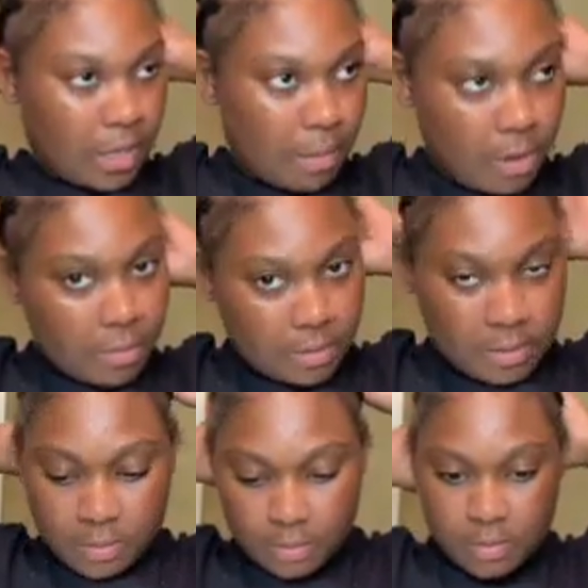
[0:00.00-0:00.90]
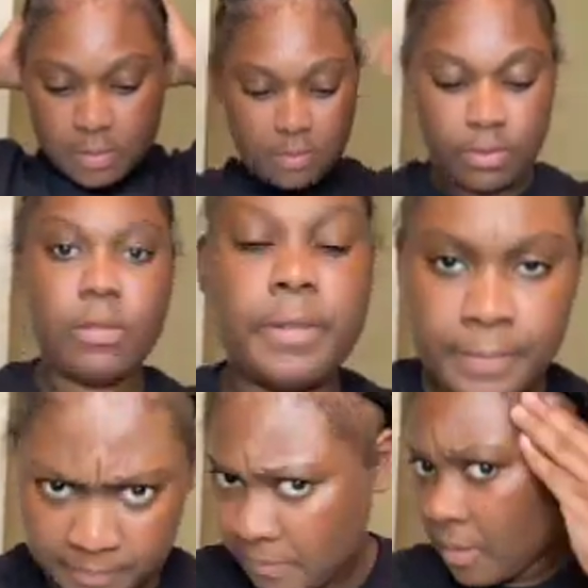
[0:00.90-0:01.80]
I didn't use a crochet needle.
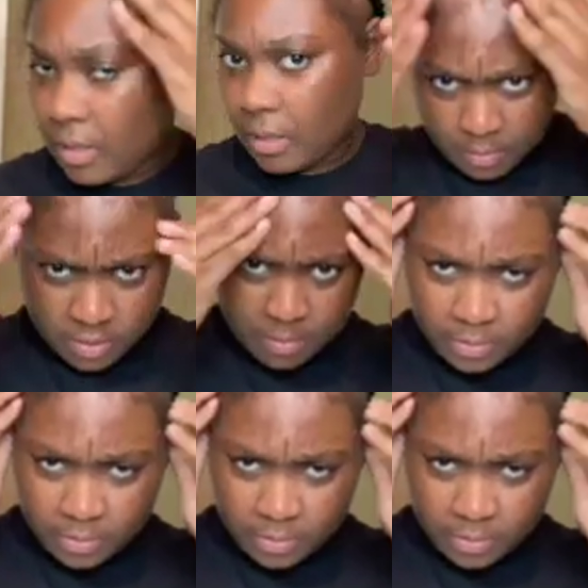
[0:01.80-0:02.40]
I just tucked it